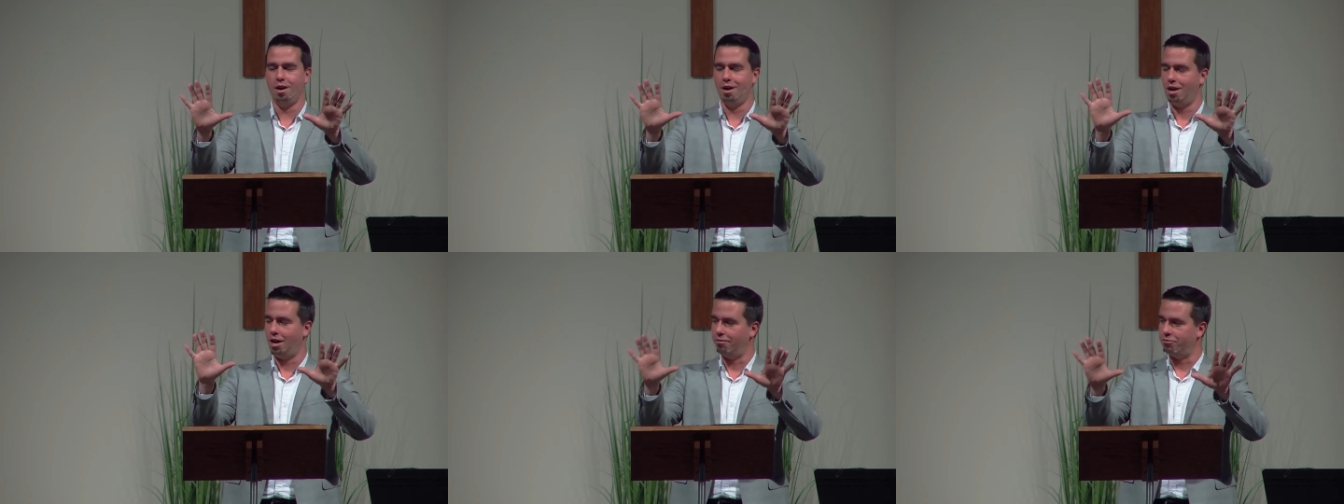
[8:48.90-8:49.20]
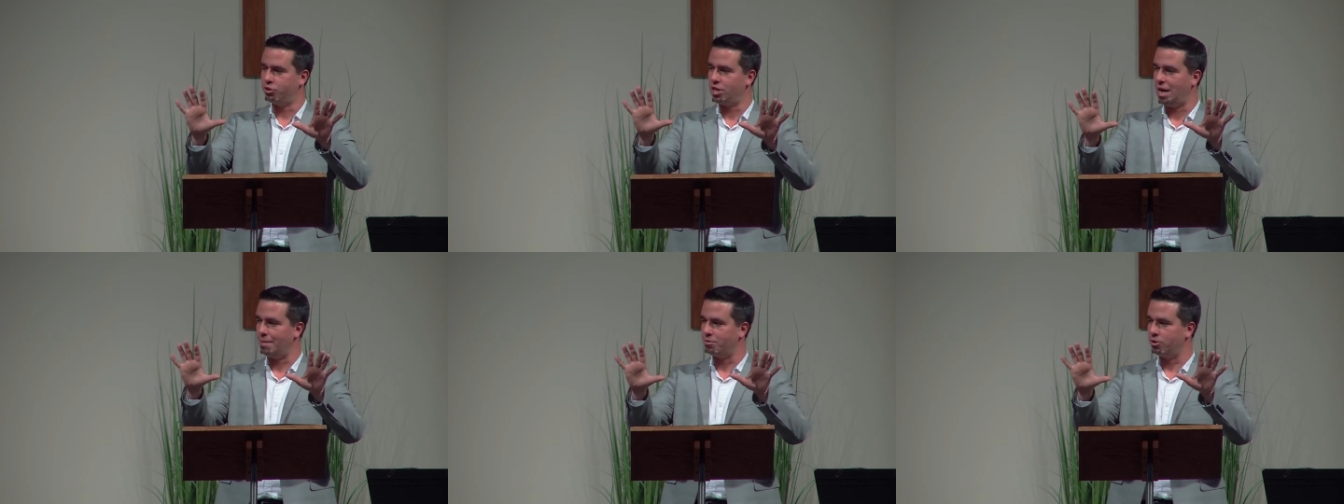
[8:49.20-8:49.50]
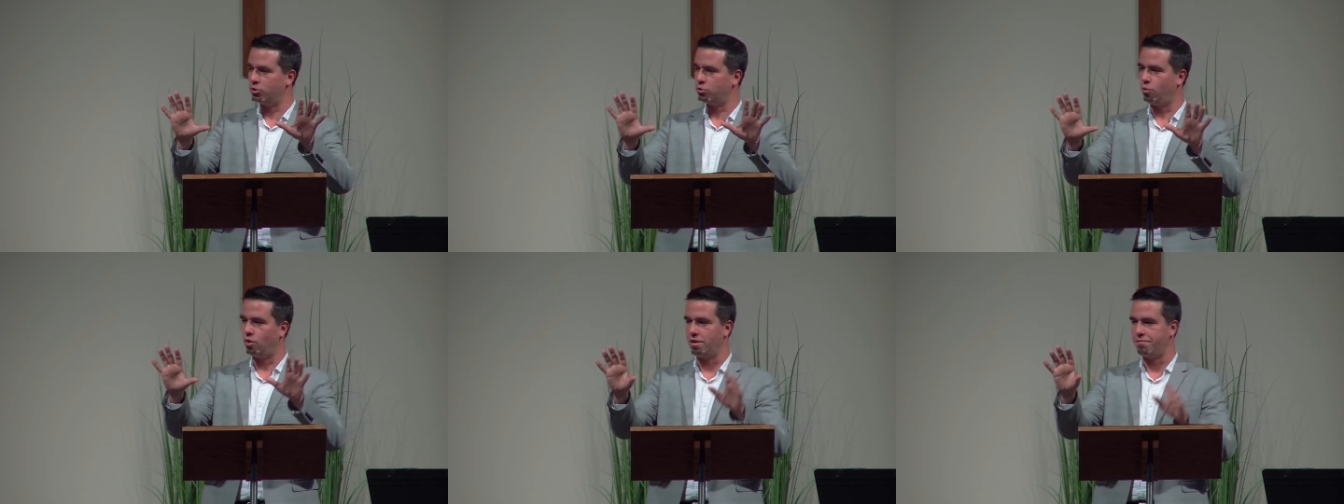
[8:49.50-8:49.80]
of
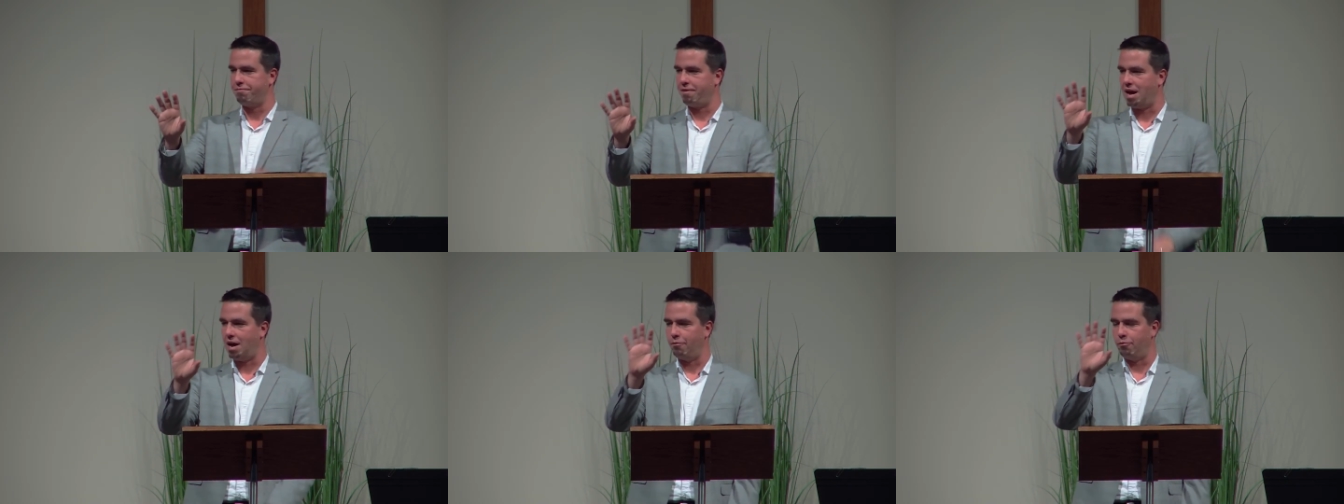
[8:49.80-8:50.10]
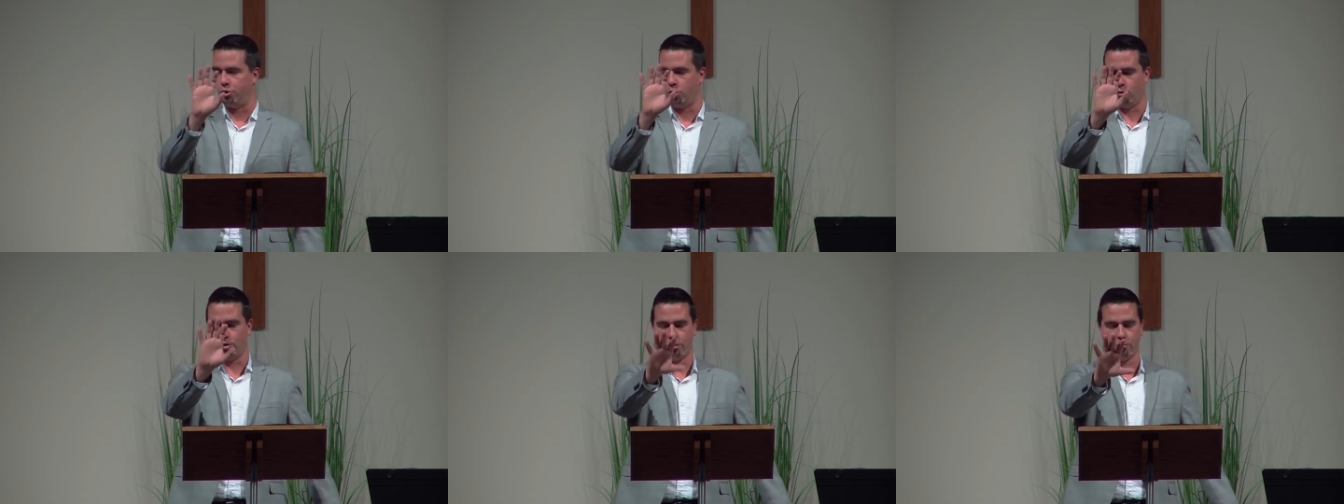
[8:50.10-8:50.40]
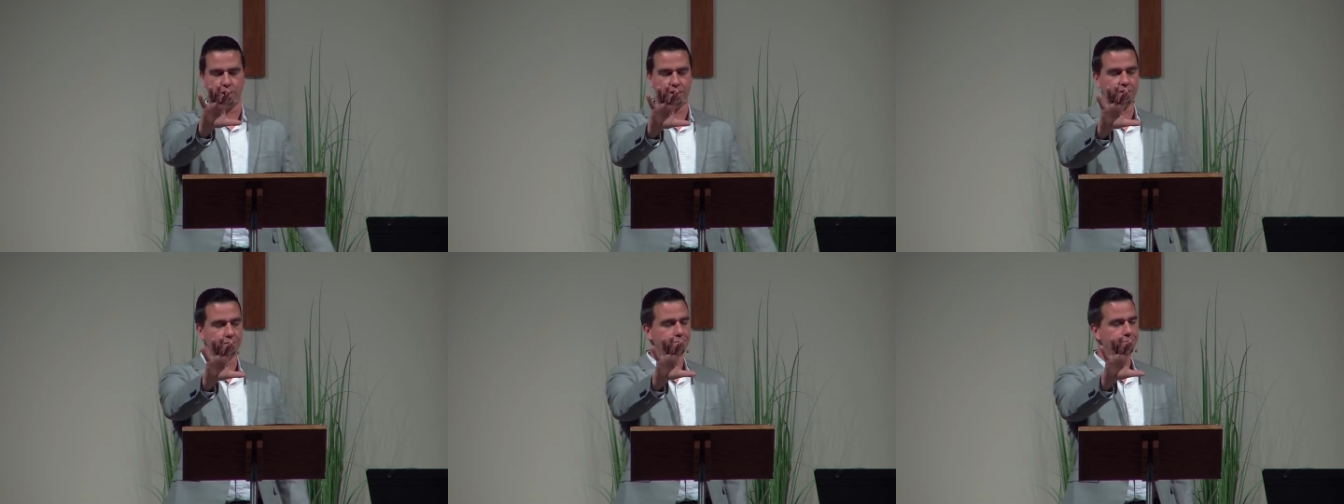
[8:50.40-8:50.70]
chapter 25. We only
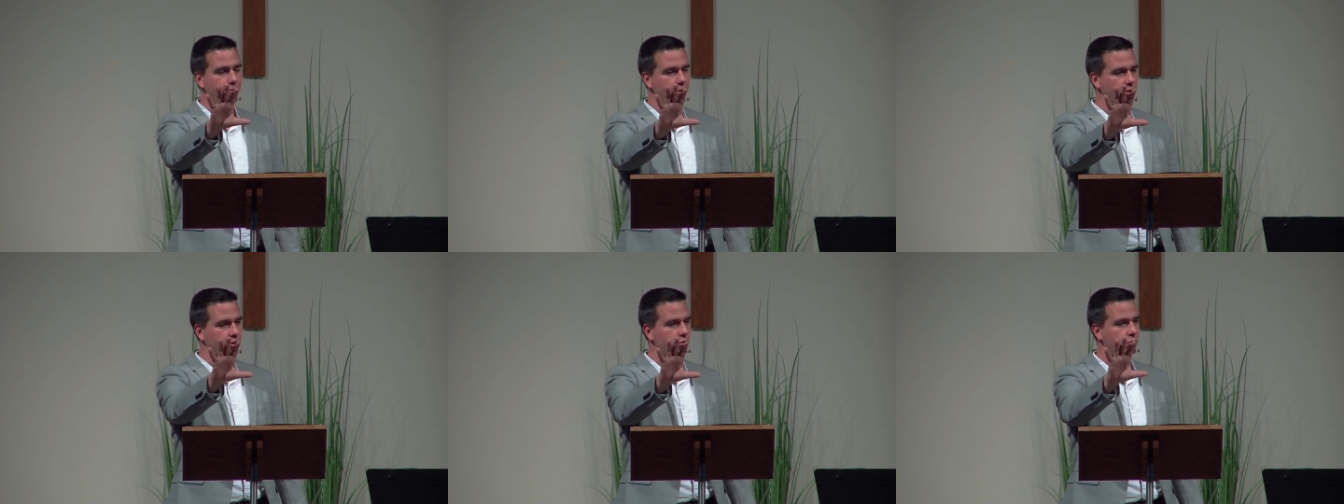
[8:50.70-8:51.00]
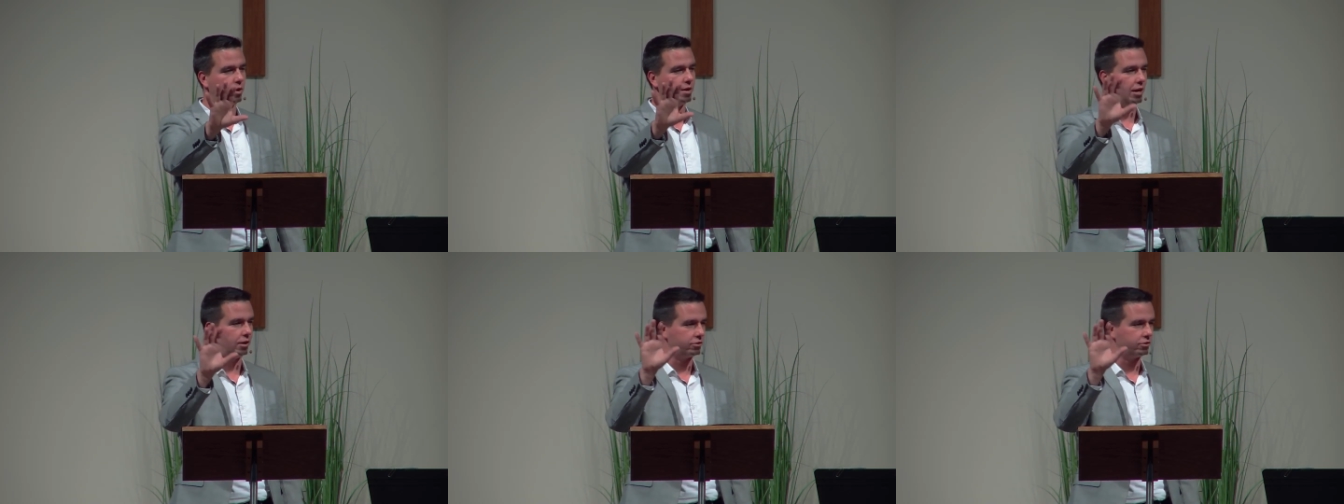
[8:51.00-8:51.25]
read the first one.